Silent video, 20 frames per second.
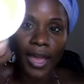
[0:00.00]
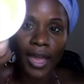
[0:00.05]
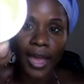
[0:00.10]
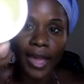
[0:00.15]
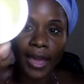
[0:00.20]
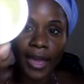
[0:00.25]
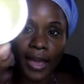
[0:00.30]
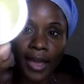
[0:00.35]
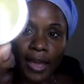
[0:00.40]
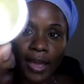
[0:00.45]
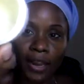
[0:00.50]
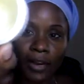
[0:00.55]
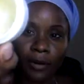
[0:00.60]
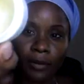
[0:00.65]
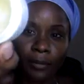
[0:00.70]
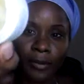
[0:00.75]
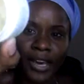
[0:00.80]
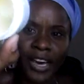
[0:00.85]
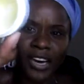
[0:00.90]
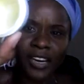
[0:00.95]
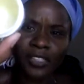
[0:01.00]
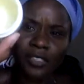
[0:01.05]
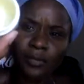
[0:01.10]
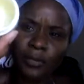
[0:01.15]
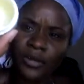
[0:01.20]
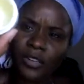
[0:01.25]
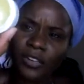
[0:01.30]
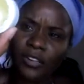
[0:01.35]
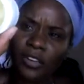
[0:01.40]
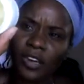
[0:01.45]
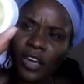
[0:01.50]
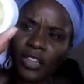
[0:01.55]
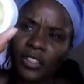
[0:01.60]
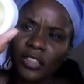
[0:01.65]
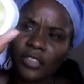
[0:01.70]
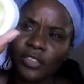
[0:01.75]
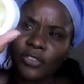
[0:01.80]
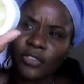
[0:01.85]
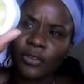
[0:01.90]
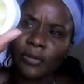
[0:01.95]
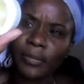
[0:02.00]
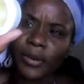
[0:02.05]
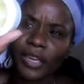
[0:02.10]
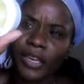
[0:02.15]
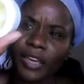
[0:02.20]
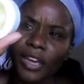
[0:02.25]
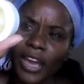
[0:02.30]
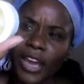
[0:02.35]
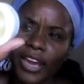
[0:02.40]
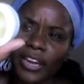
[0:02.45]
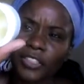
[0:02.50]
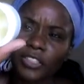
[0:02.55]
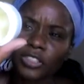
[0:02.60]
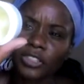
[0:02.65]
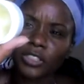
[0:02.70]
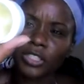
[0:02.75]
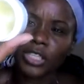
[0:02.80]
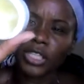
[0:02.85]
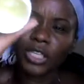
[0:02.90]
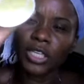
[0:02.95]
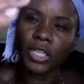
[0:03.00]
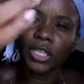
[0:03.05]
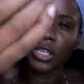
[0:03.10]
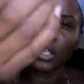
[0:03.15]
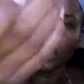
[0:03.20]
And my husband got this for me. Actually,